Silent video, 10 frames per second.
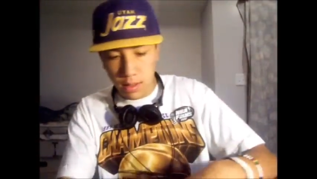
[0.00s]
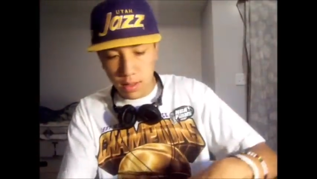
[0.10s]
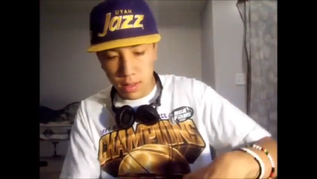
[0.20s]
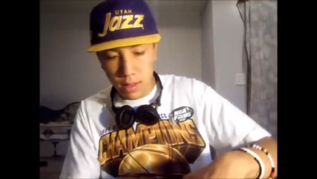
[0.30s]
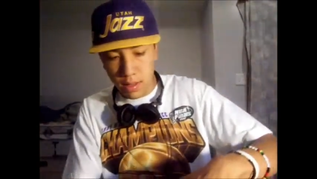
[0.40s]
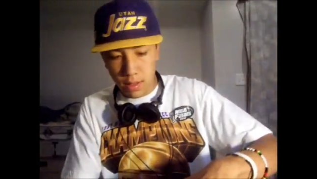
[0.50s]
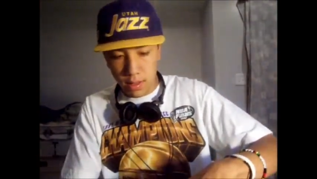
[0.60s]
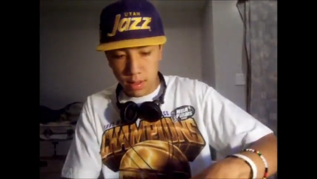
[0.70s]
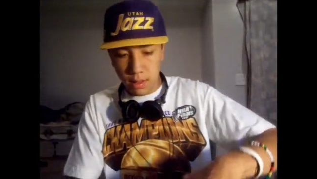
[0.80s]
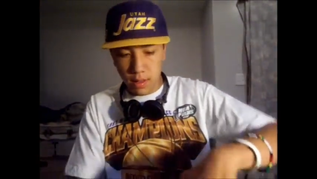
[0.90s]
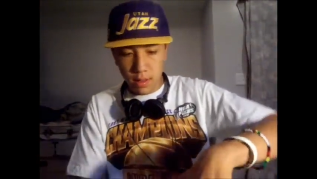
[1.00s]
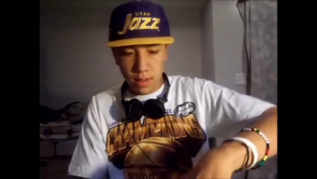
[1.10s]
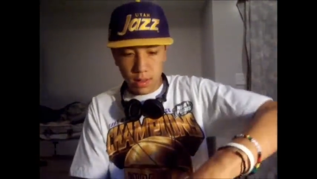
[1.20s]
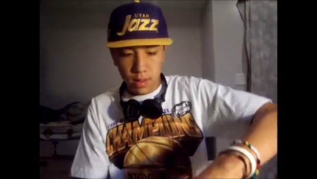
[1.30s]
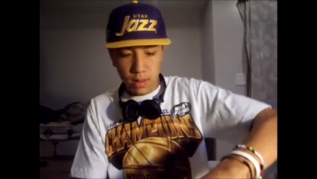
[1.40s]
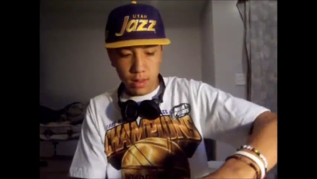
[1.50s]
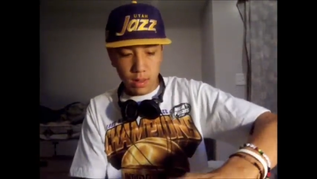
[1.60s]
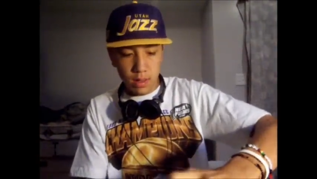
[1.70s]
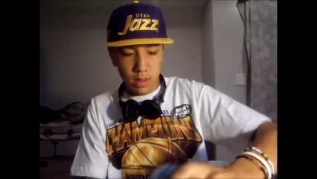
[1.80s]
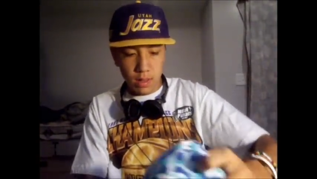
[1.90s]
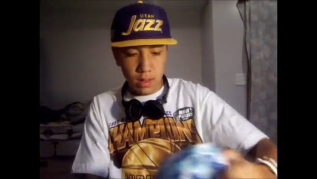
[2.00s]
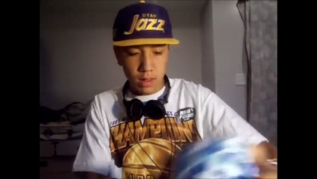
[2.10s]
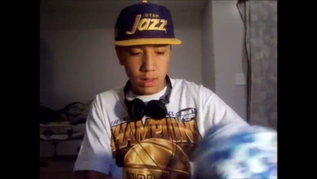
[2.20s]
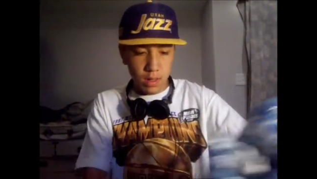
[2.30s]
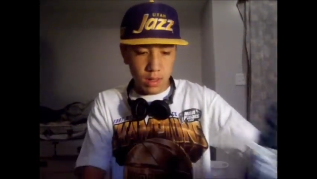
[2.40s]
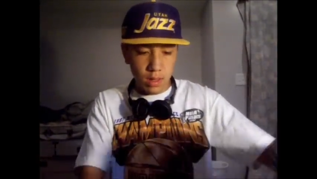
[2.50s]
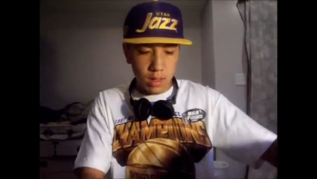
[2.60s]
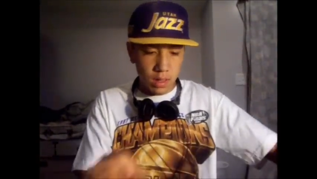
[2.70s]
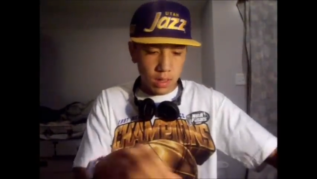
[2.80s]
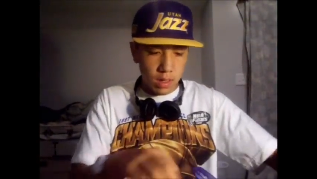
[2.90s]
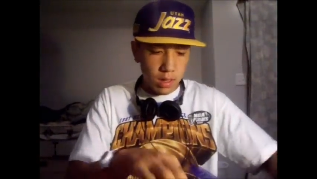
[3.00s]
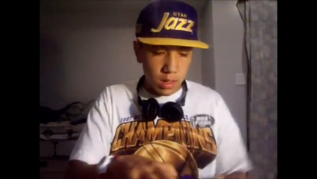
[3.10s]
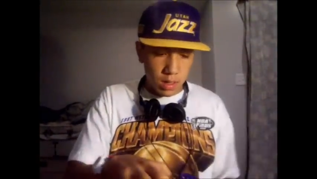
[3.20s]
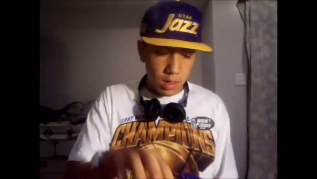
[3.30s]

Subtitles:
(silence)